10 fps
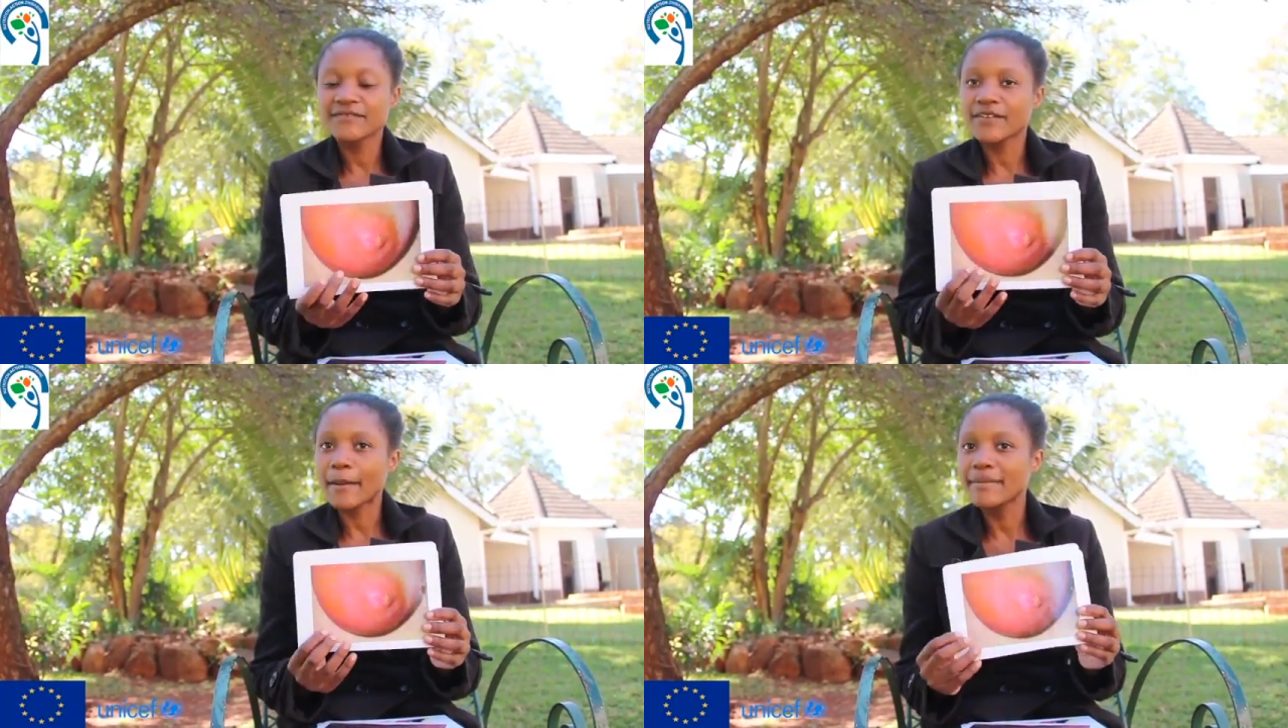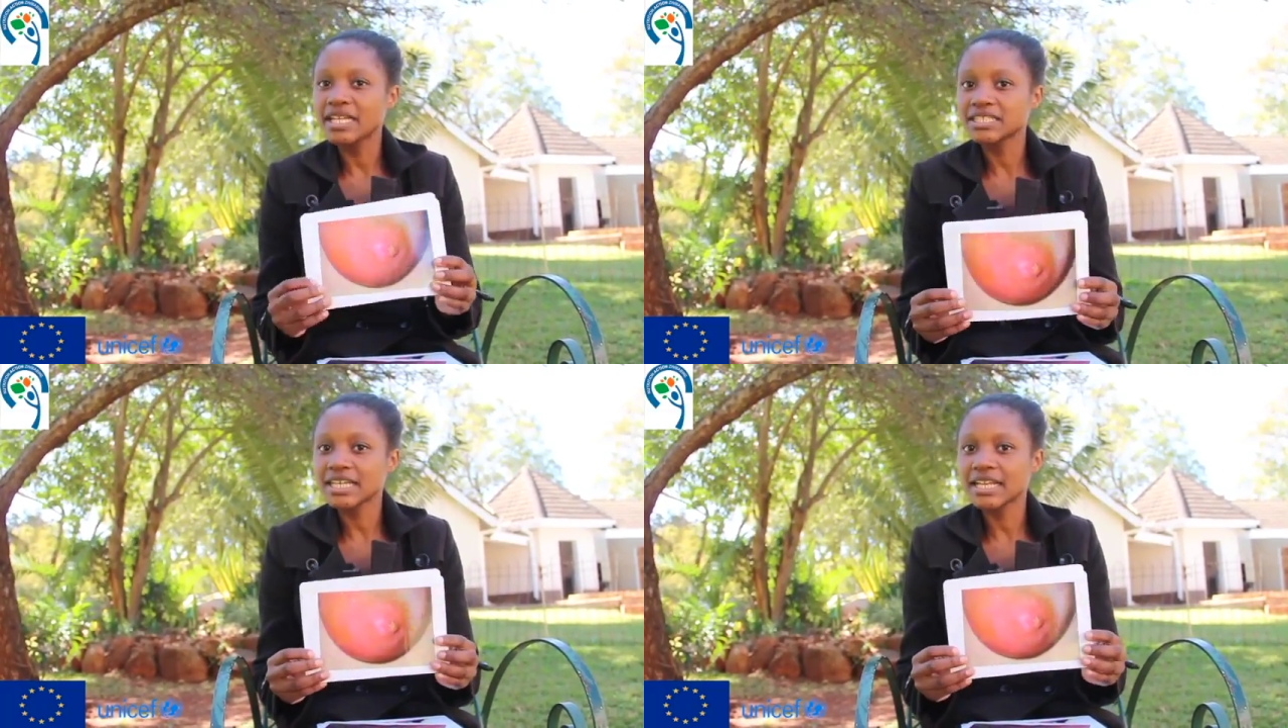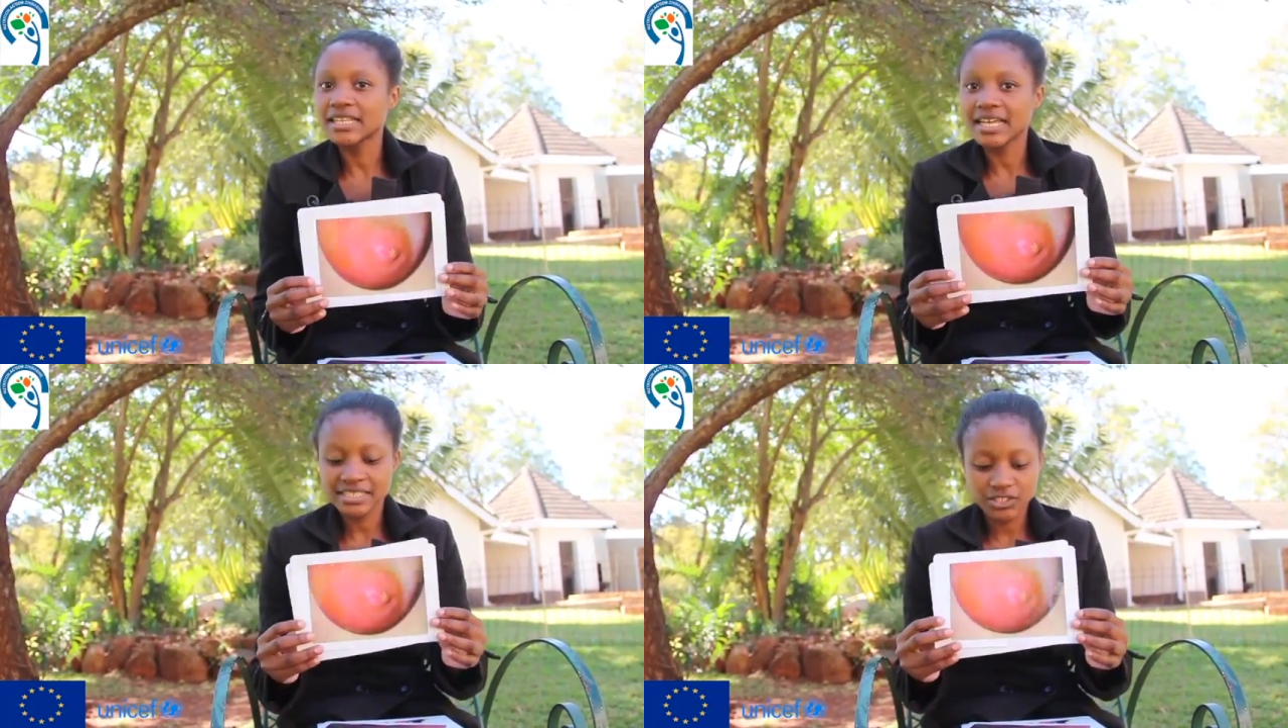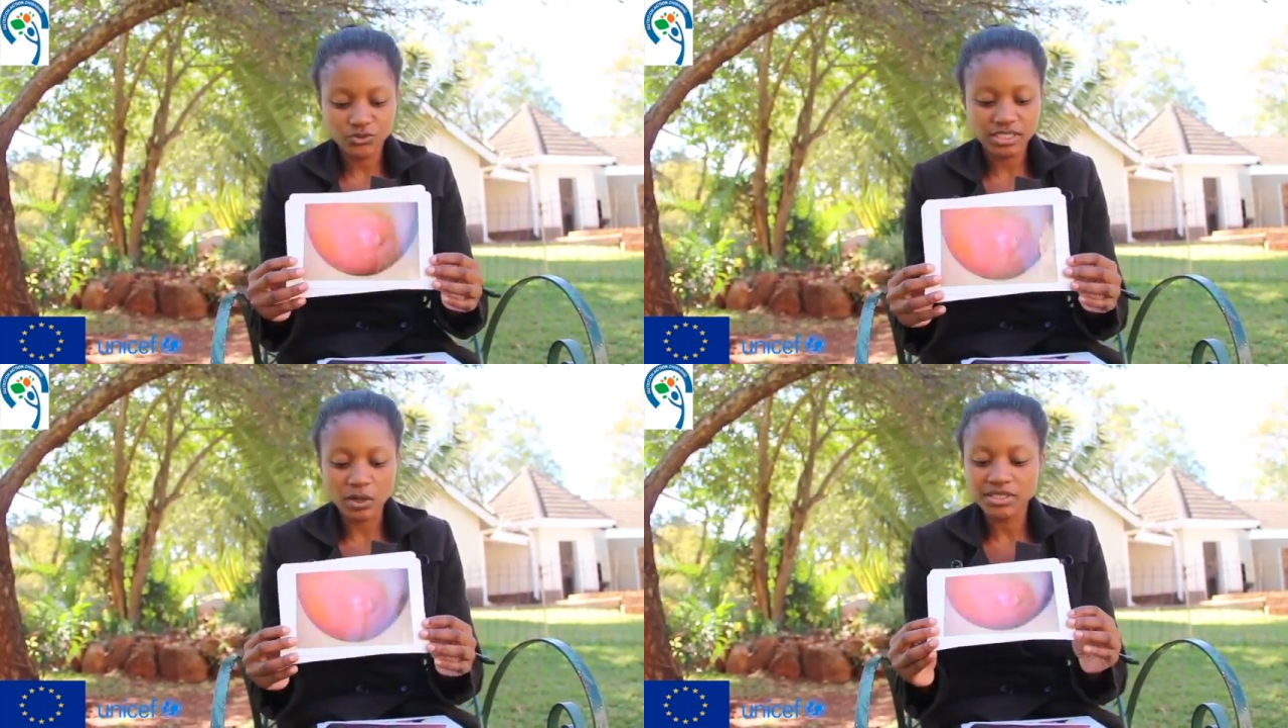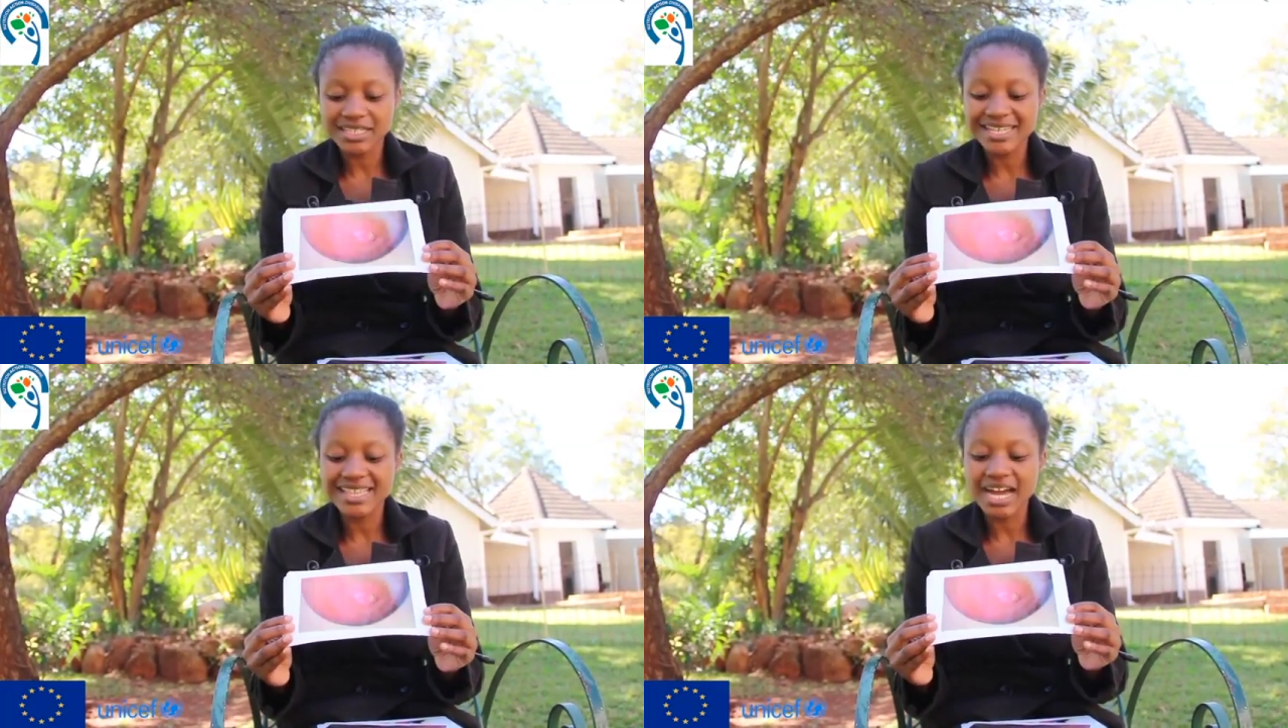inflammation that is
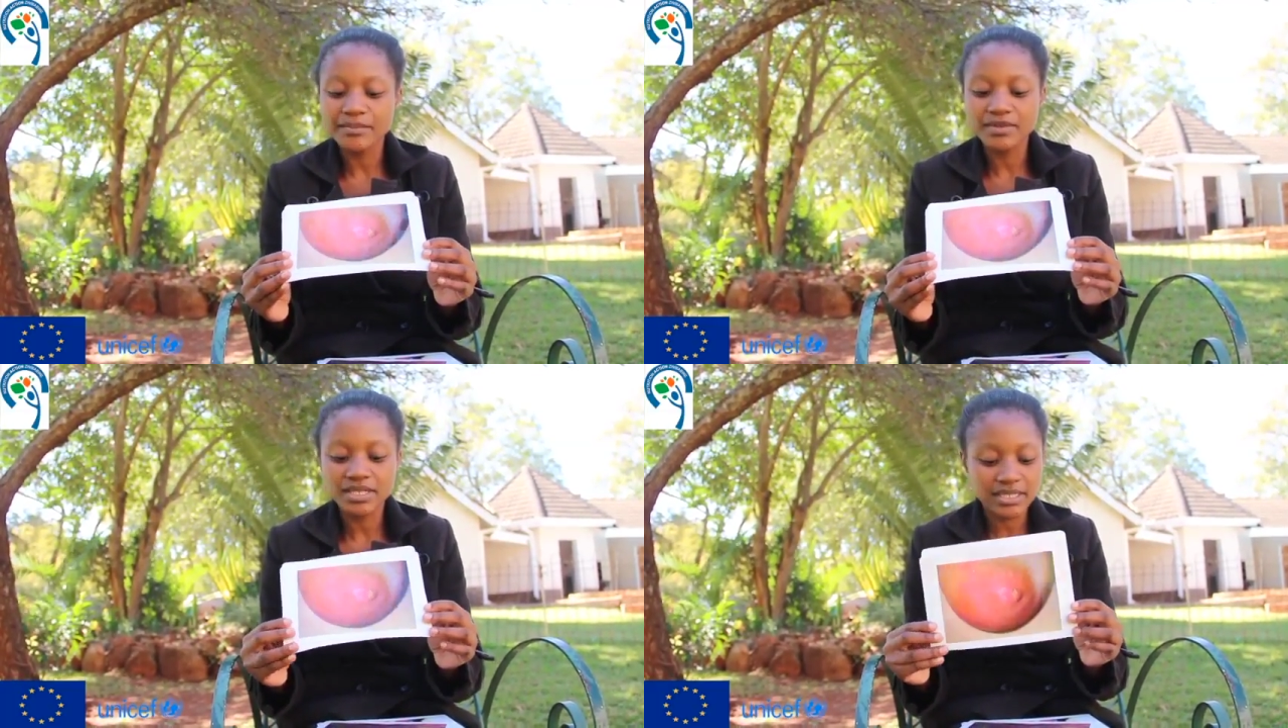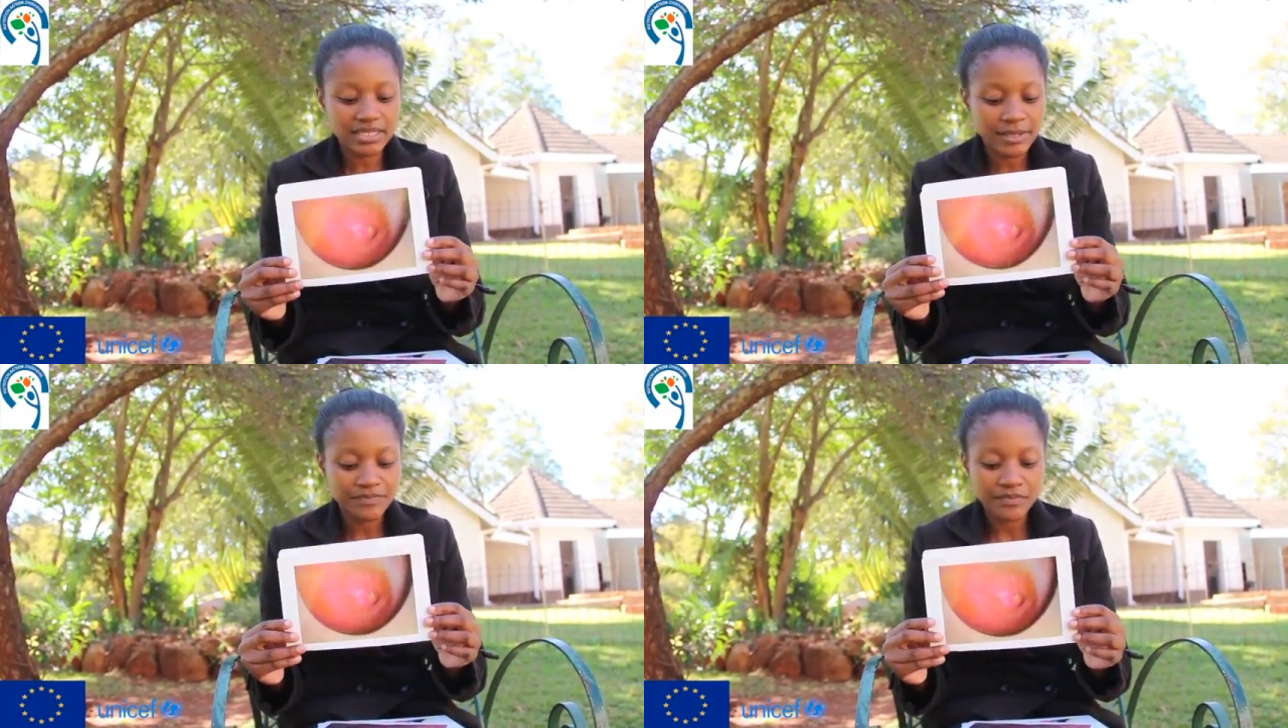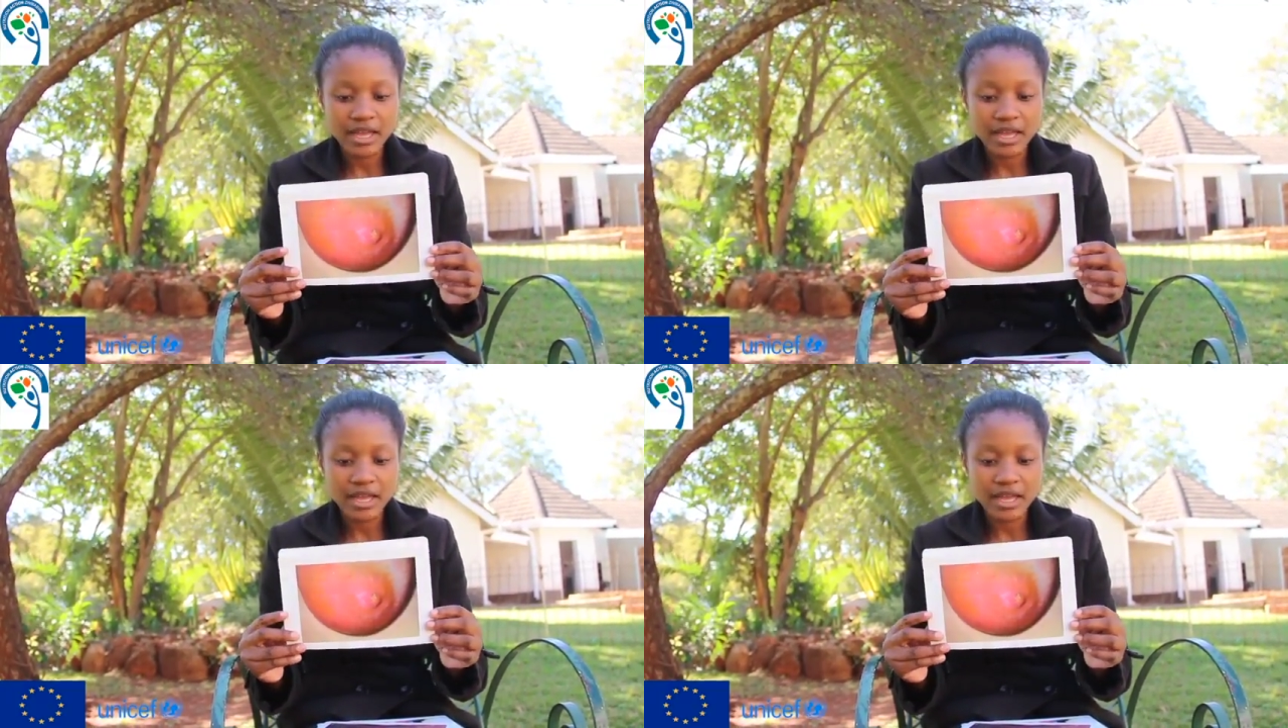resulting in the abscess.